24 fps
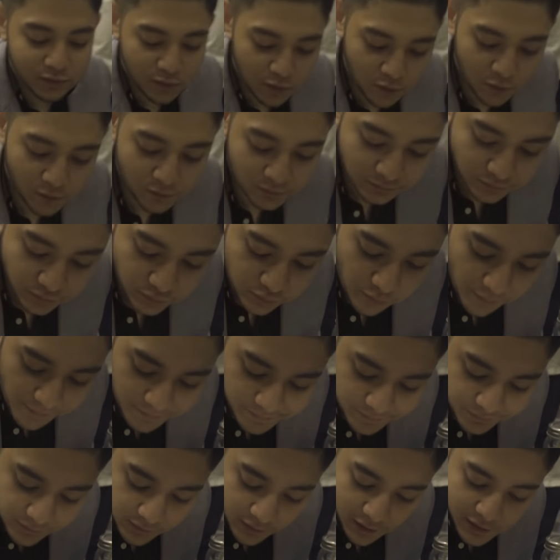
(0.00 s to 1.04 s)
whoa.
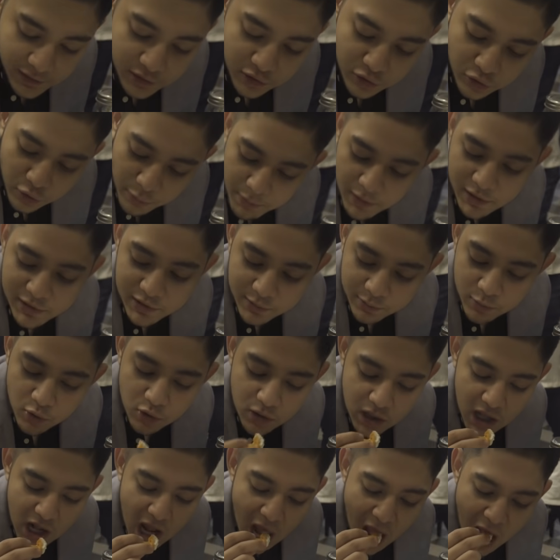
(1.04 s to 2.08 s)
Super
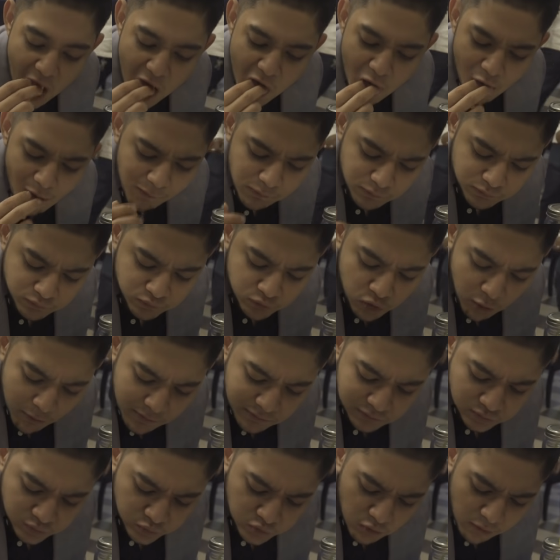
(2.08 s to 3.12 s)
smooth and
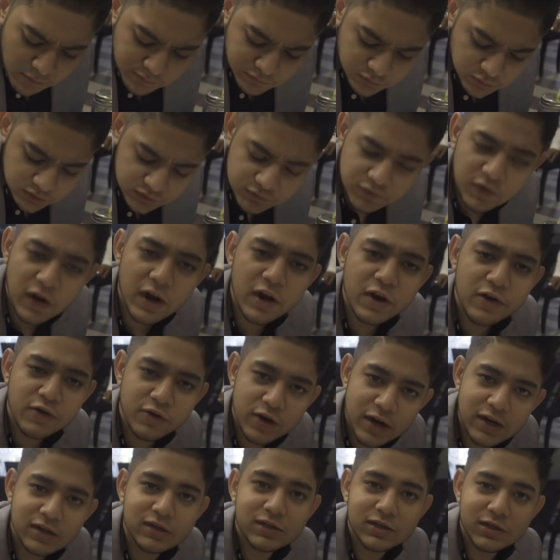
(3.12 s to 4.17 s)
it's very
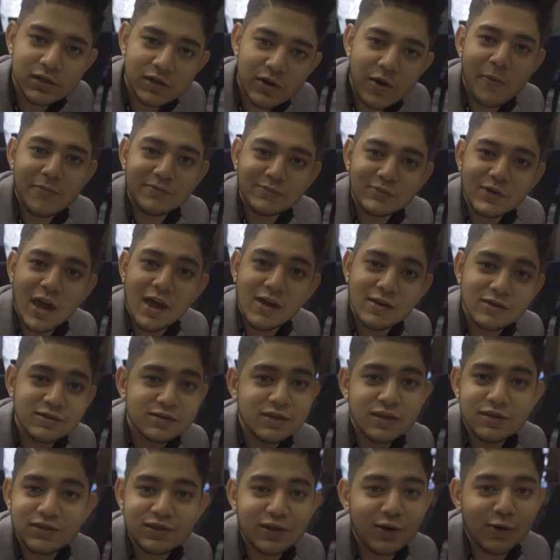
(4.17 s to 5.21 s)
rich. I guess
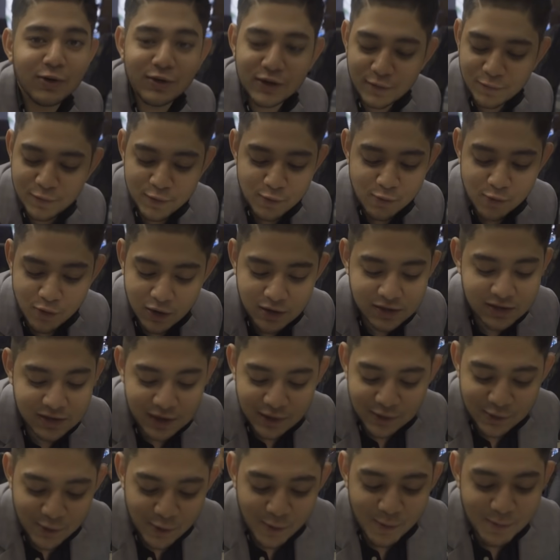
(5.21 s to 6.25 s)
that's the only few words I
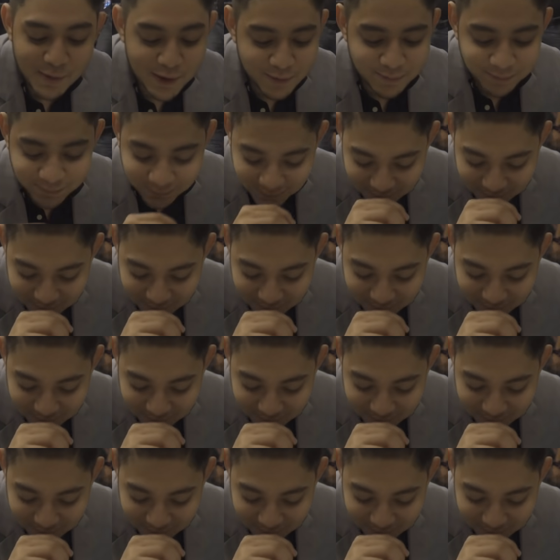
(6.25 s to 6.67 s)
know, but